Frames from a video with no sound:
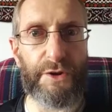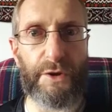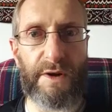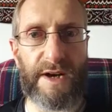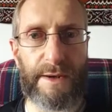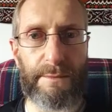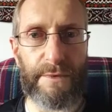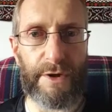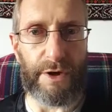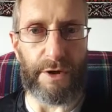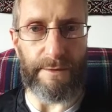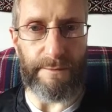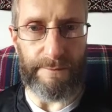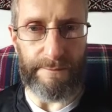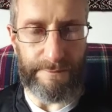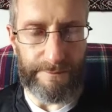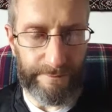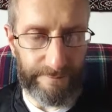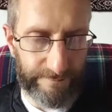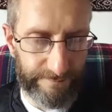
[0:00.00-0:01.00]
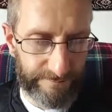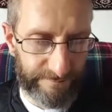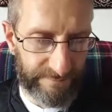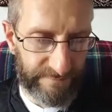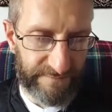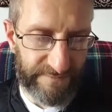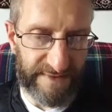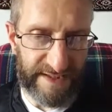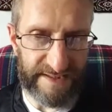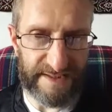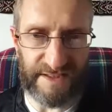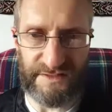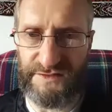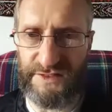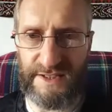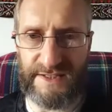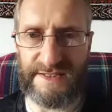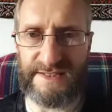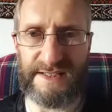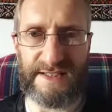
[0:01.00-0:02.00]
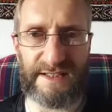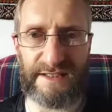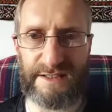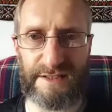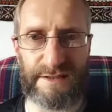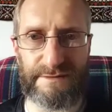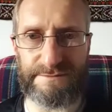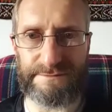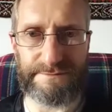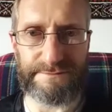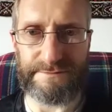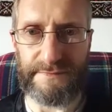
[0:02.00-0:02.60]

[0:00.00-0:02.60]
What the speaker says: "No, I'm not." That's the first thing that